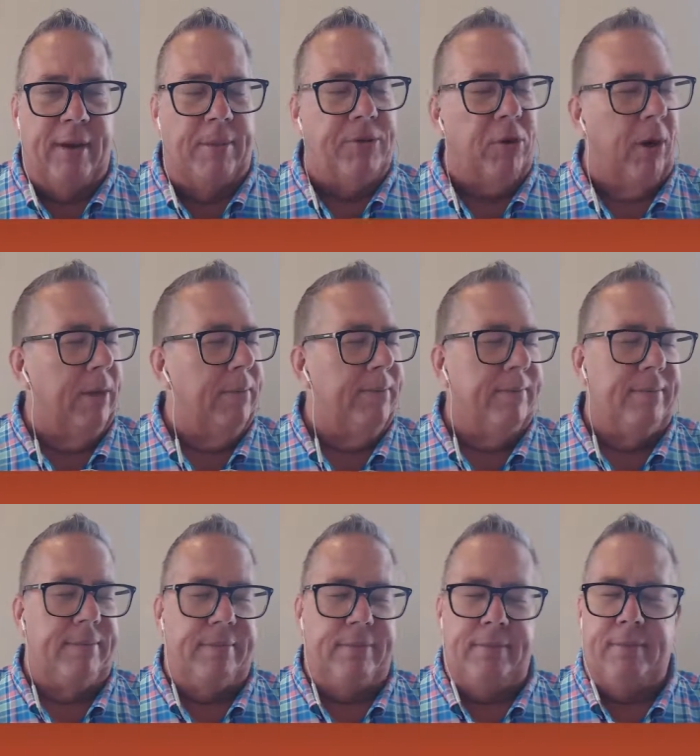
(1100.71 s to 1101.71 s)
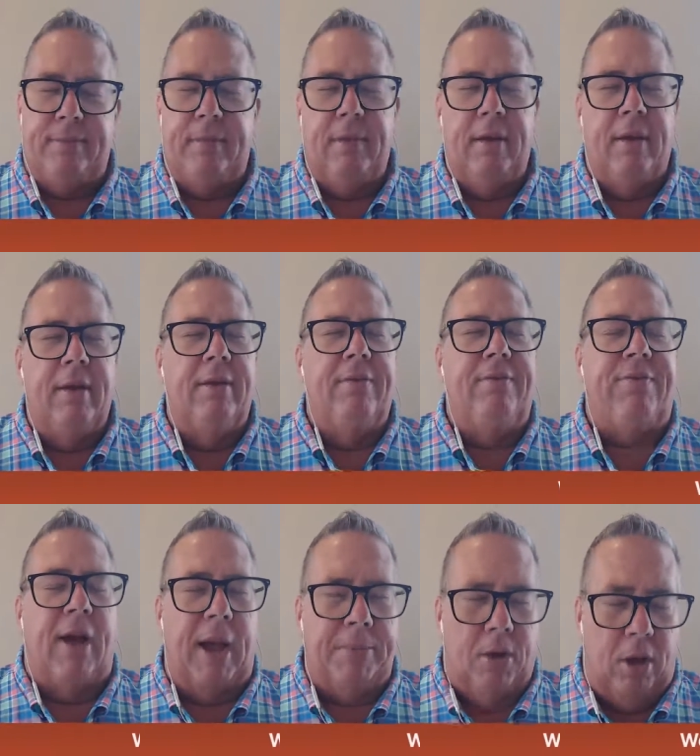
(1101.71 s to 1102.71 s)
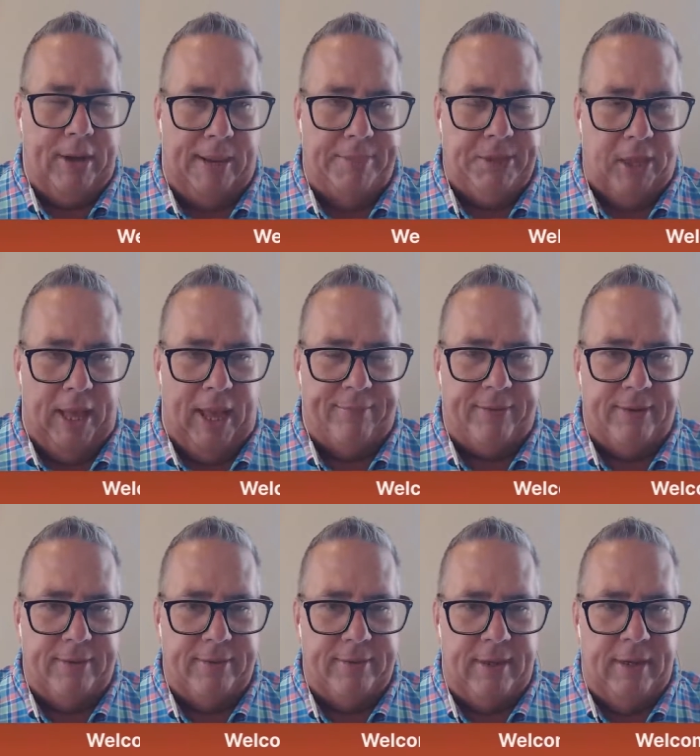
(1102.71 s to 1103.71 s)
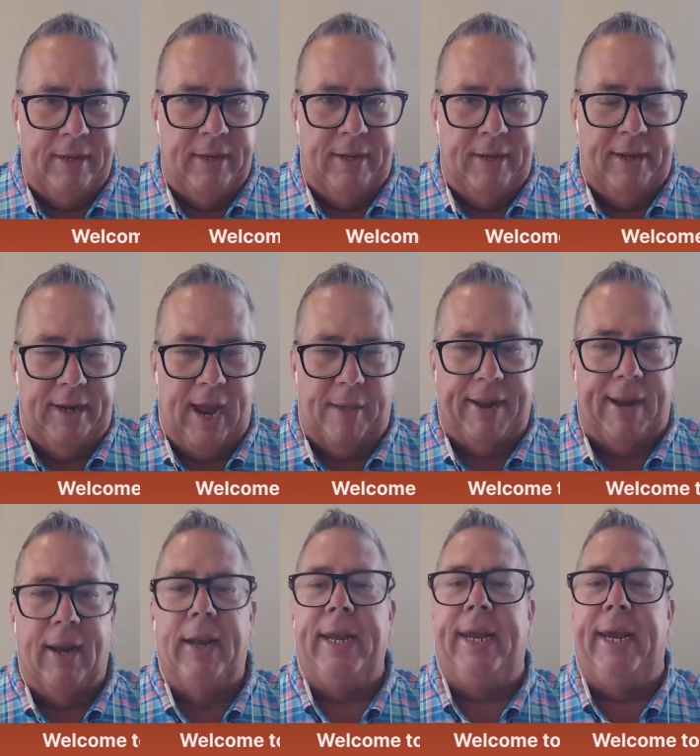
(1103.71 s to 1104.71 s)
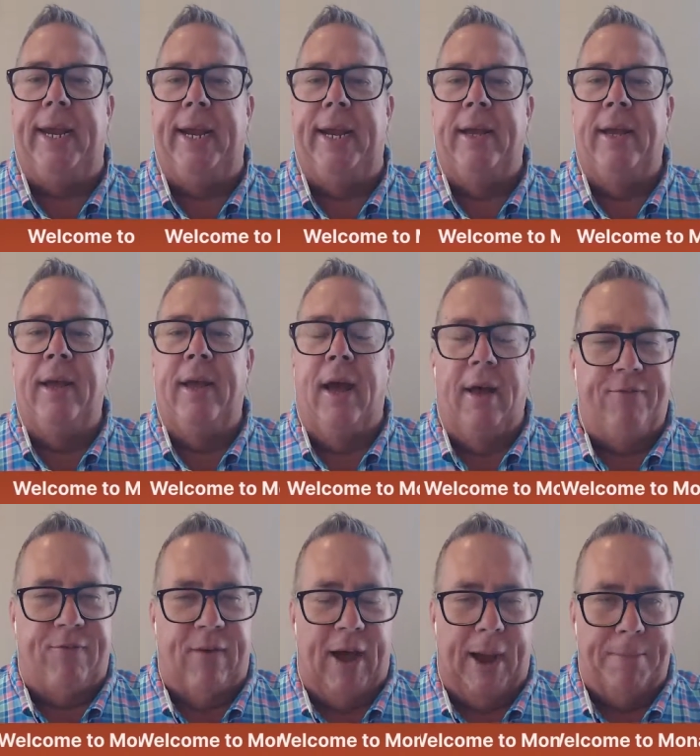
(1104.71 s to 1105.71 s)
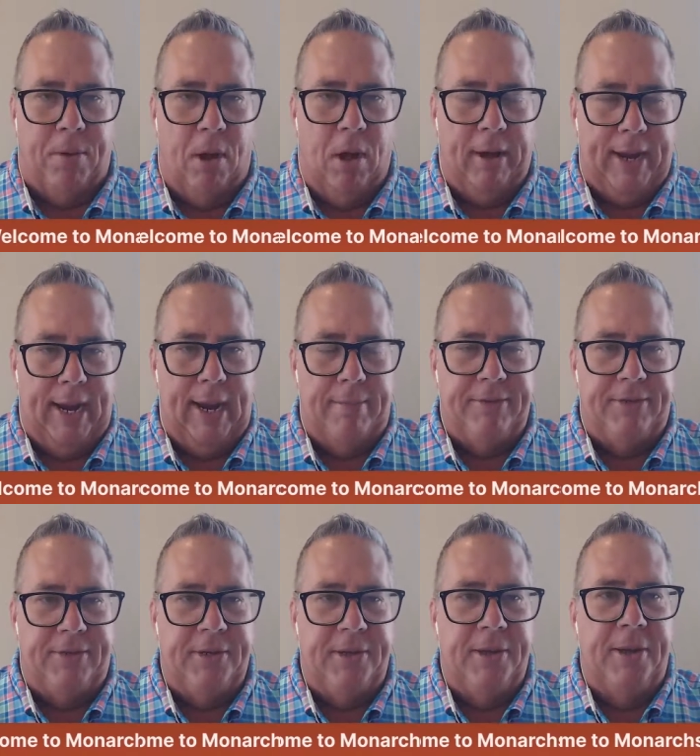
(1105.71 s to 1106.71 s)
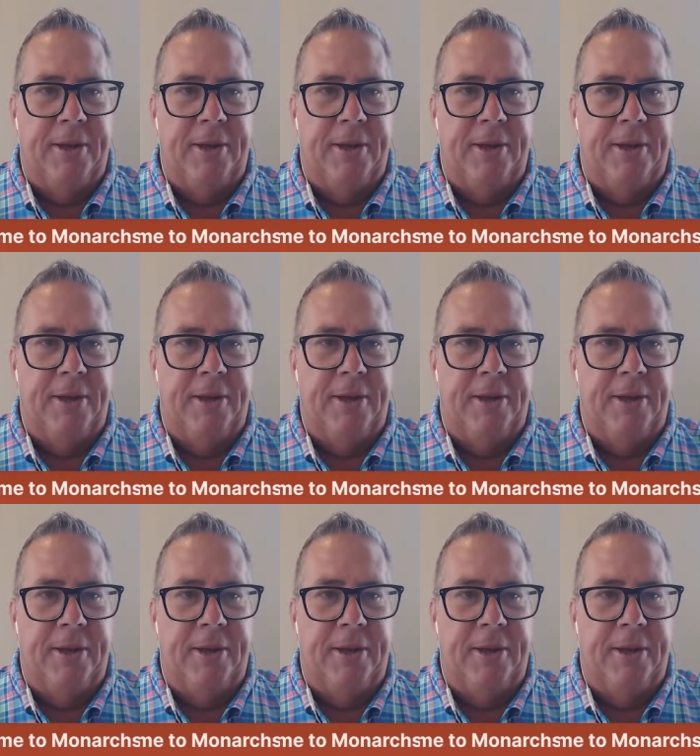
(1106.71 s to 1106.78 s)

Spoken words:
5 ball games left and have a lead of 5 ball games.